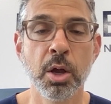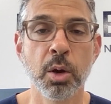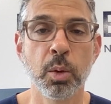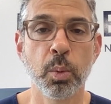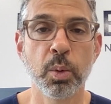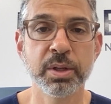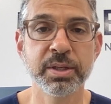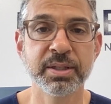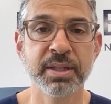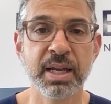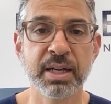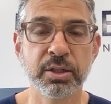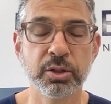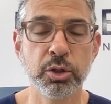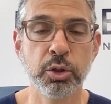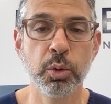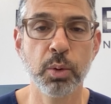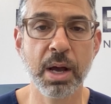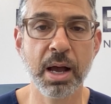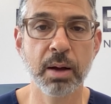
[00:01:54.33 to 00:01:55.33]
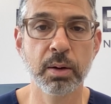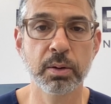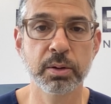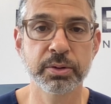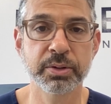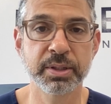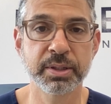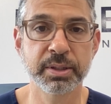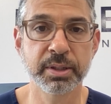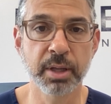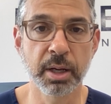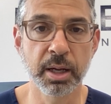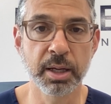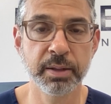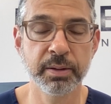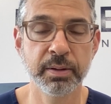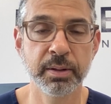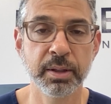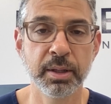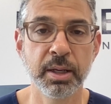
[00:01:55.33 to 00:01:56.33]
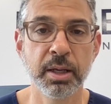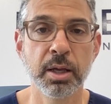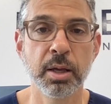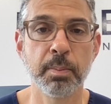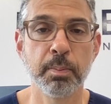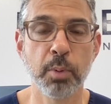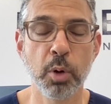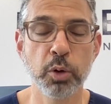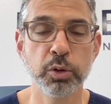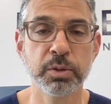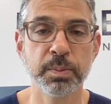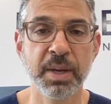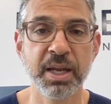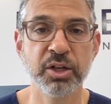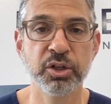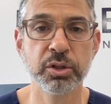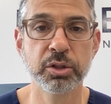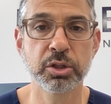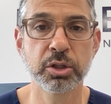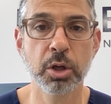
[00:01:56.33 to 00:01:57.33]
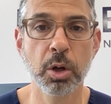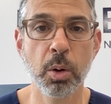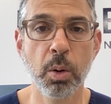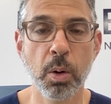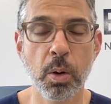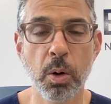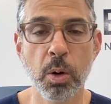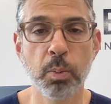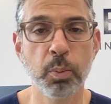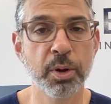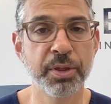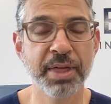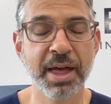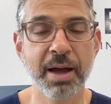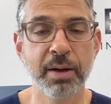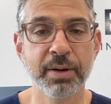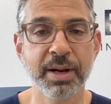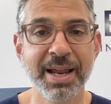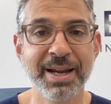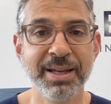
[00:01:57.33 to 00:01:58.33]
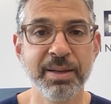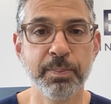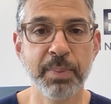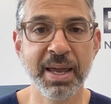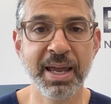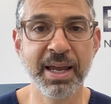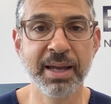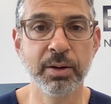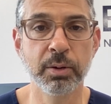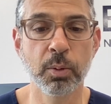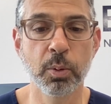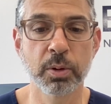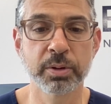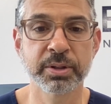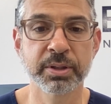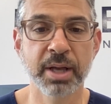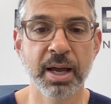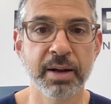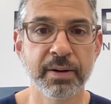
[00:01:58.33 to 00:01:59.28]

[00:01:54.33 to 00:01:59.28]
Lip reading: Once that 2 hours is done, most patients go home without any pain or side